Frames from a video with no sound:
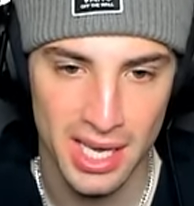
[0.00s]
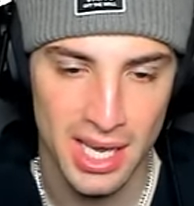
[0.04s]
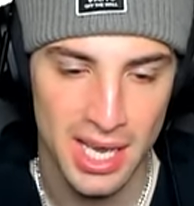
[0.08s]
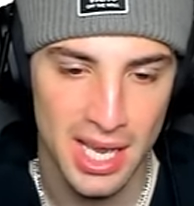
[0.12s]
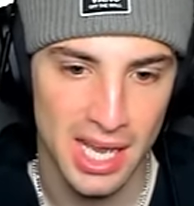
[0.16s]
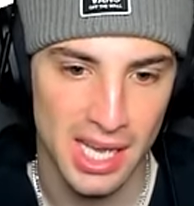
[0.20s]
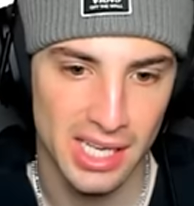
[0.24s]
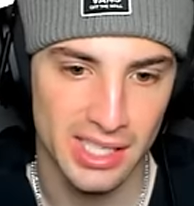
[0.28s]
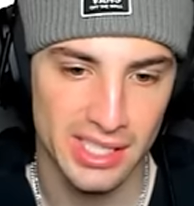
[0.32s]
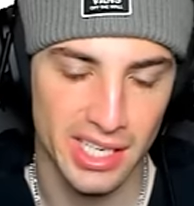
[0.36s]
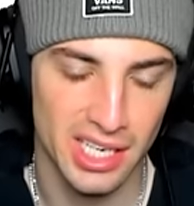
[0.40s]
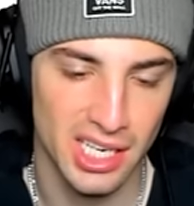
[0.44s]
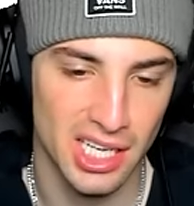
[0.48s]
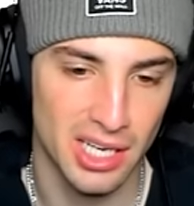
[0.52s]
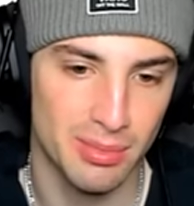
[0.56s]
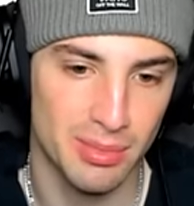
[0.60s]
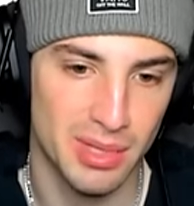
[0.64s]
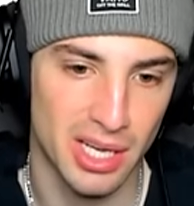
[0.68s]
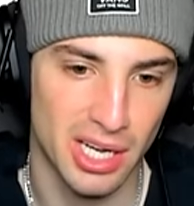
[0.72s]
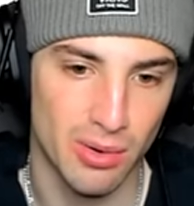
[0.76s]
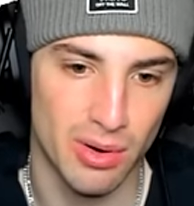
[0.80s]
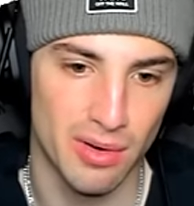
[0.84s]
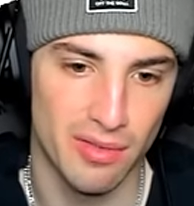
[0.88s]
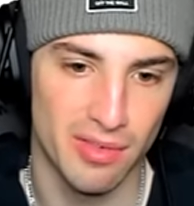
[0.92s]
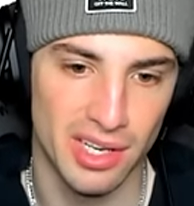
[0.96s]
And setting up
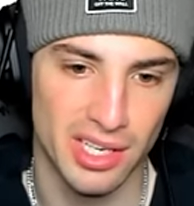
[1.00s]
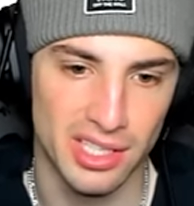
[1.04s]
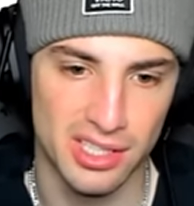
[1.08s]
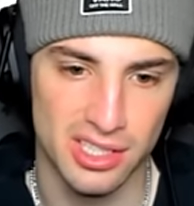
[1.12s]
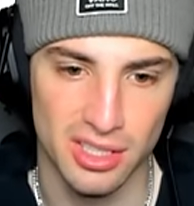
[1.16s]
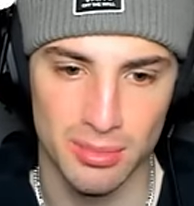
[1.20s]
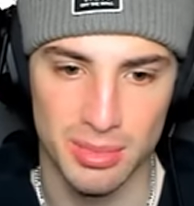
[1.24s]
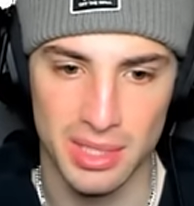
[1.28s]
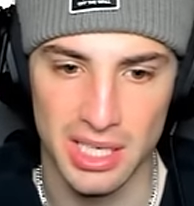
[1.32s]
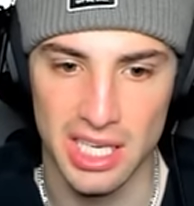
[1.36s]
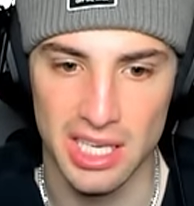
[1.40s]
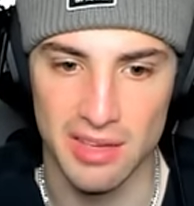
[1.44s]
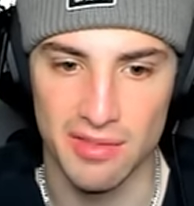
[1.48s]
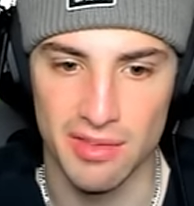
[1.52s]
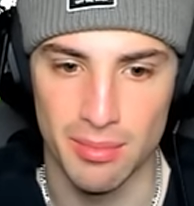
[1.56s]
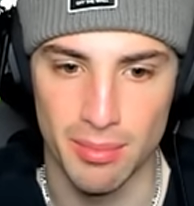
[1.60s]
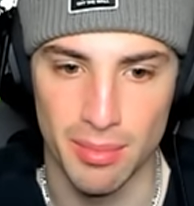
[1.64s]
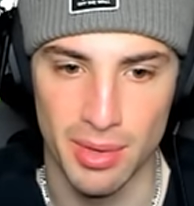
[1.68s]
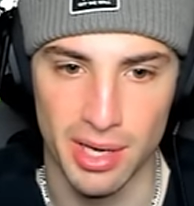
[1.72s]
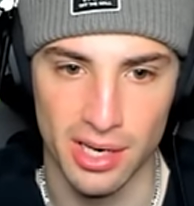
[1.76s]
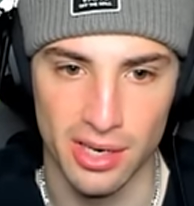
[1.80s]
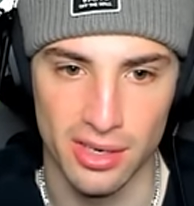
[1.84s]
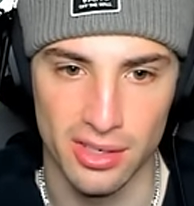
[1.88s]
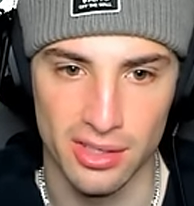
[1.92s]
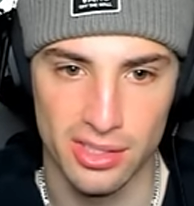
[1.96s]
that Quiver Dance is going to be even
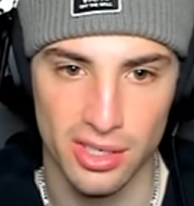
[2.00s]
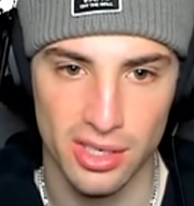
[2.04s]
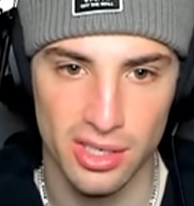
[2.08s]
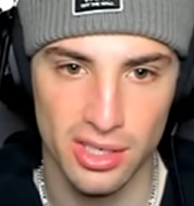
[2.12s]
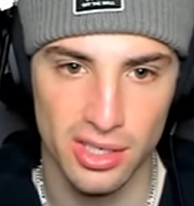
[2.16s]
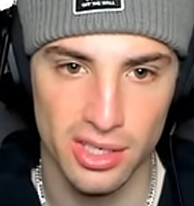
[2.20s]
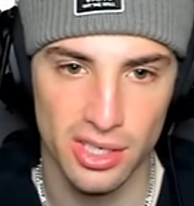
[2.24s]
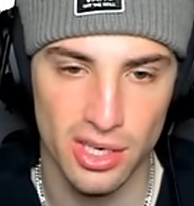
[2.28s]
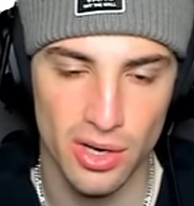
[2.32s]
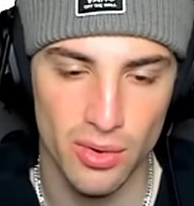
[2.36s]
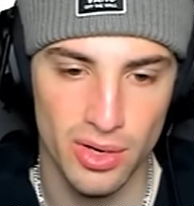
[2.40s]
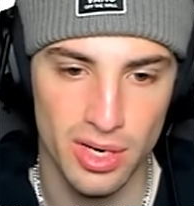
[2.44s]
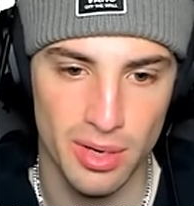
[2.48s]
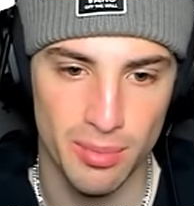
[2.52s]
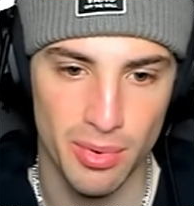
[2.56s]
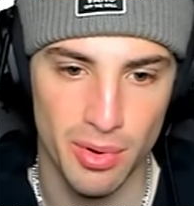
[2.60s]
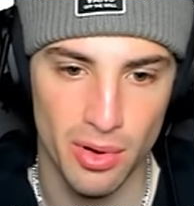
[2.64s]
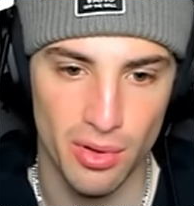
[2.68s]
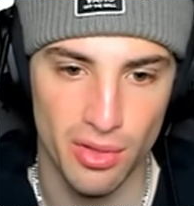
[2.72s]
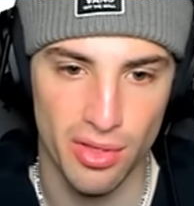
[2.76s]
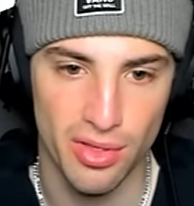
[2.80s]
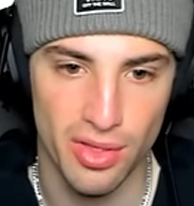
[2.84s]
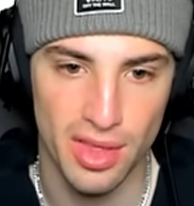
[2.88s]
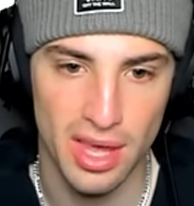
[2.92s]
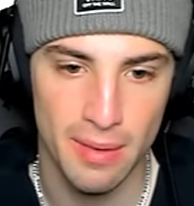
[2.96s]
bigger. So I'm going to go into
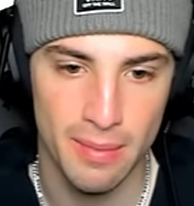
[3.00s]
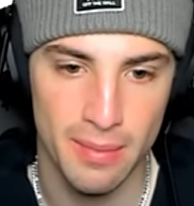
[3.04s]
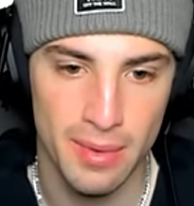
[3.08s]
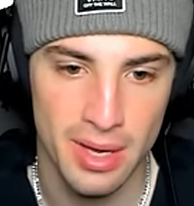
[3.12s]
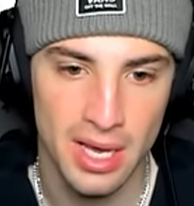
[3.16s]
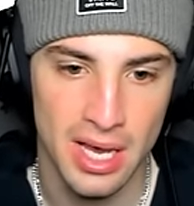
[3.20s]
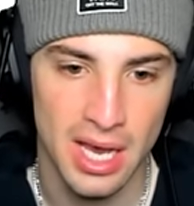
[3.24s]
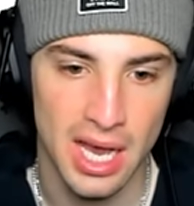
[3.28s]
both of them.